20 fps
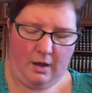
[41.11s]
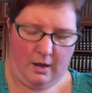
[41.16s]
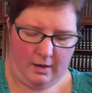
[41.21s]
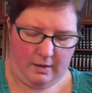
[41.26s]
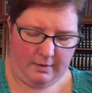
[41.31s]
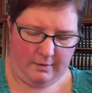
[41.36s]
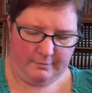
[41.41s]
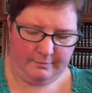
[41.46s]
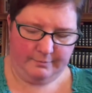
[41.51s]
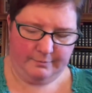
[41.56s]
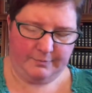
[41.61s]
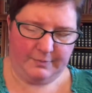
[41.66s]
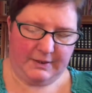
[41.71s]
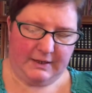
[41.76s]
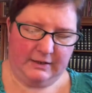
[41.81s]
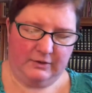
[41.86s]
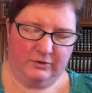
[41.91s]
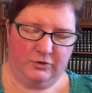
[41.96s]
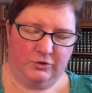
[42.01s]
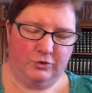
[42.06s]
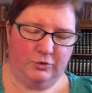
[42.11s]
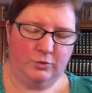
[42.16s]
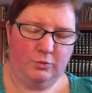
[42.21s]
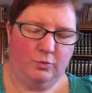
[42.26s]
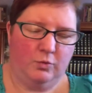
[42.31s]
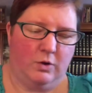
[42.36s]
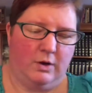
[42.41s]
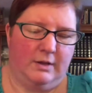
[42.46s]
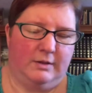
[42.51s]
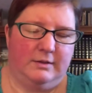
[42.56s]
But I
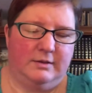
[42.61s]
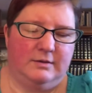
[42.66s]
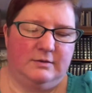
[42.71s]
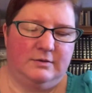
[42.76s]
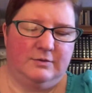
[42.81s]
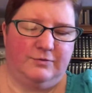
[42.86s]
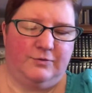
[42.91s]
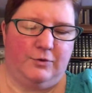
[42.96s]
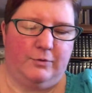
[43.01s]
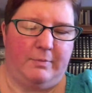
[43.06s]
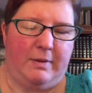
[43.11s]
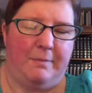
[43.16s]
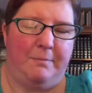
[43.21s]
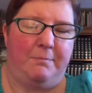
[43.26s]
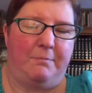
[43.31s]
do want this for my